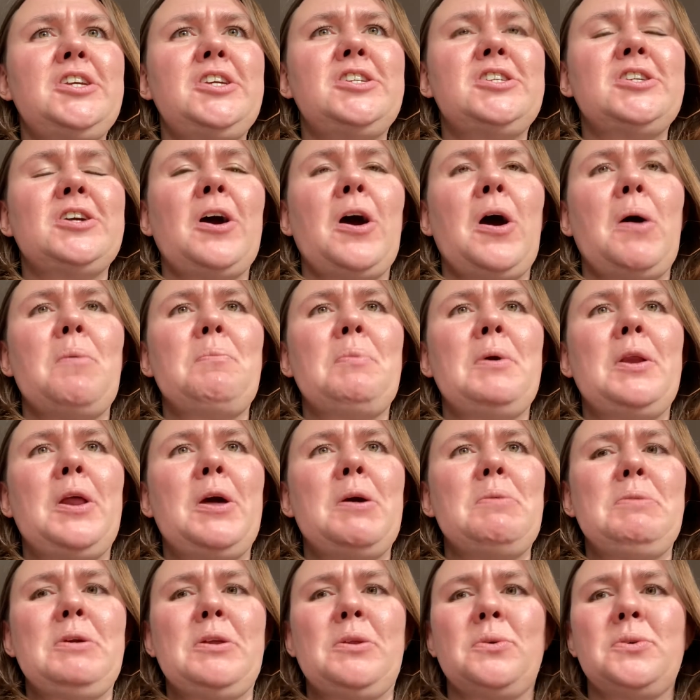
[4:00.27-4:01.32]
sharp, below
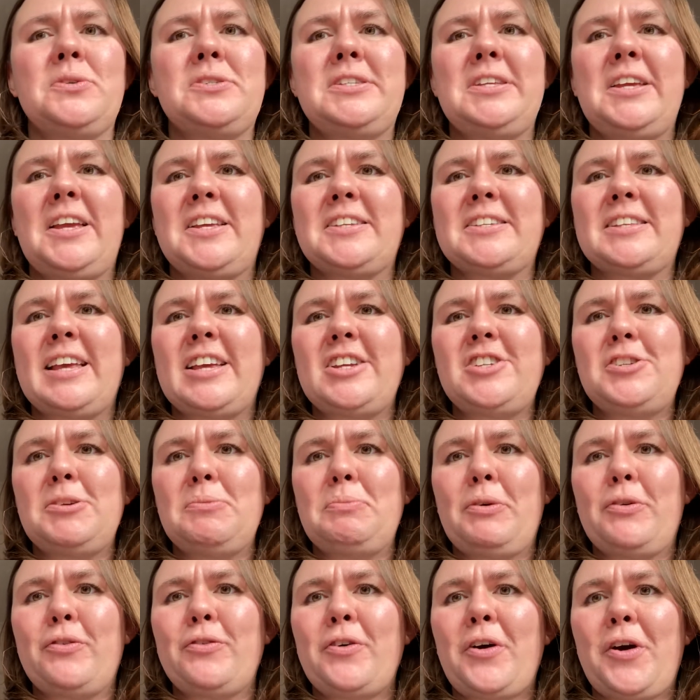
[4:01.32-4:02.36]
mid or C, so that should
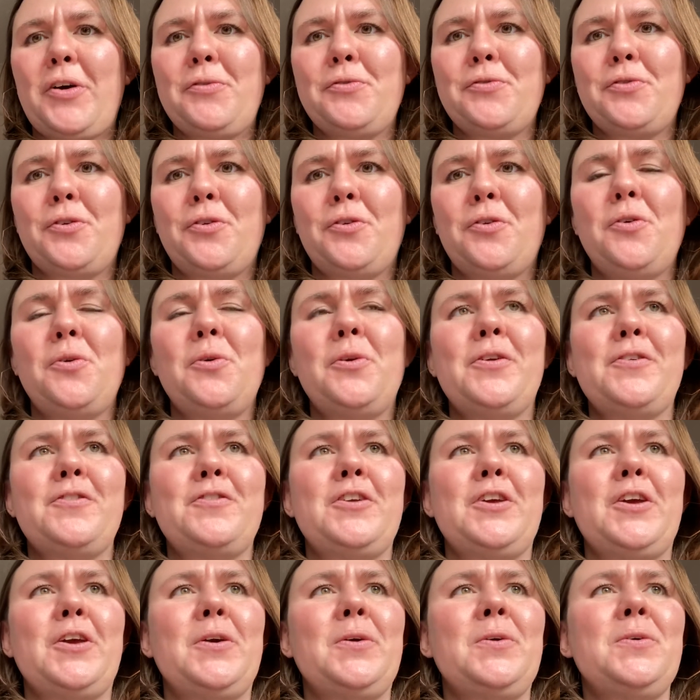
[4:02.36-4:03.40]
be fine for all of
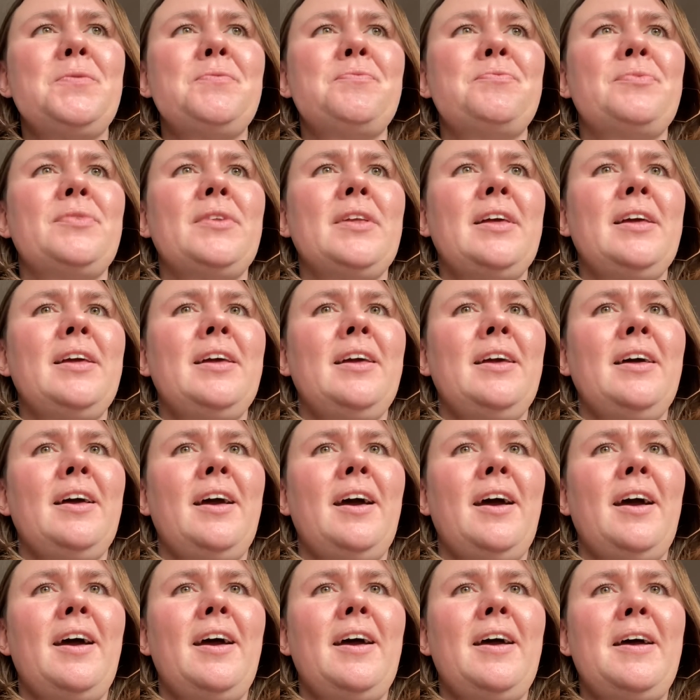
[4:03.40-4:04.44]
you.
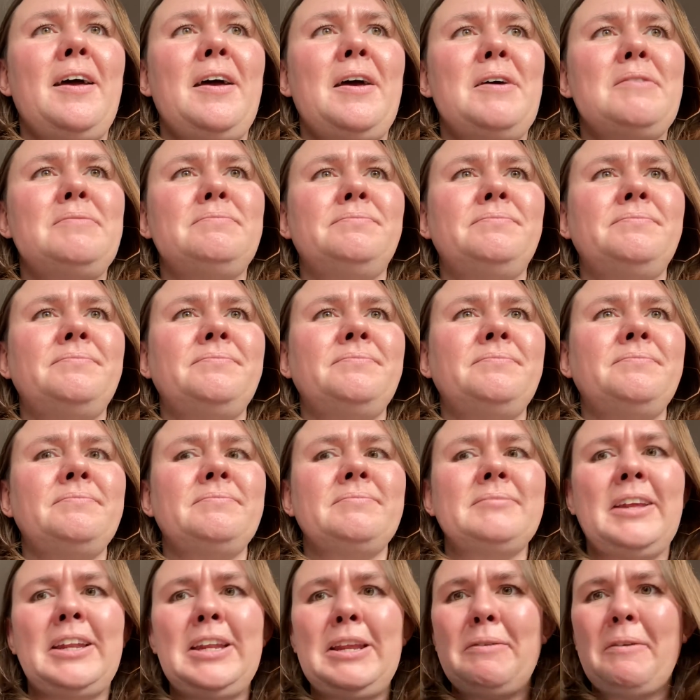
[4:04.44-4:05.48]

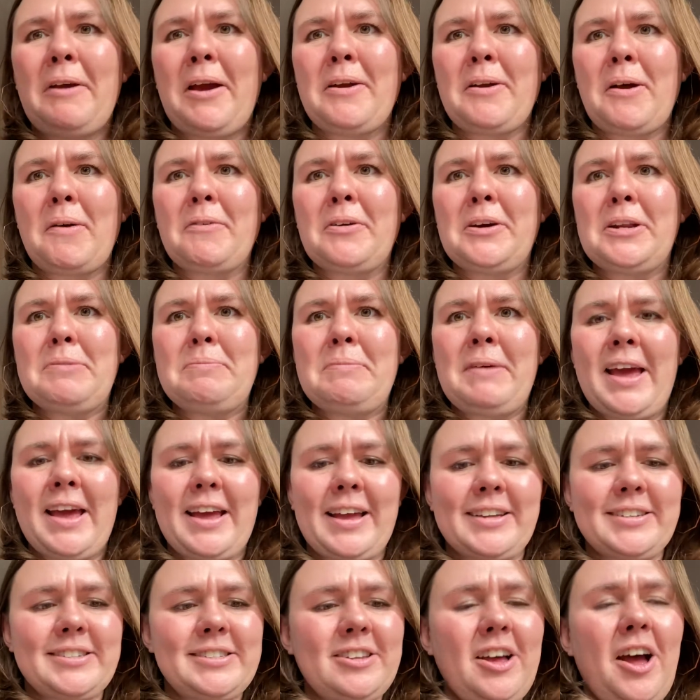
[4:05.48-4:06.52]
Anyway, I'm going to make
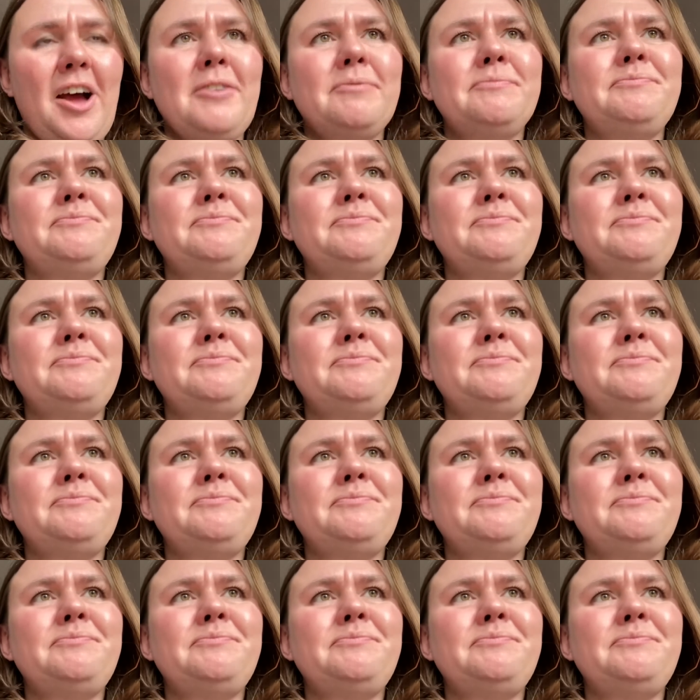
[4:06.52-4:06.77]
a start.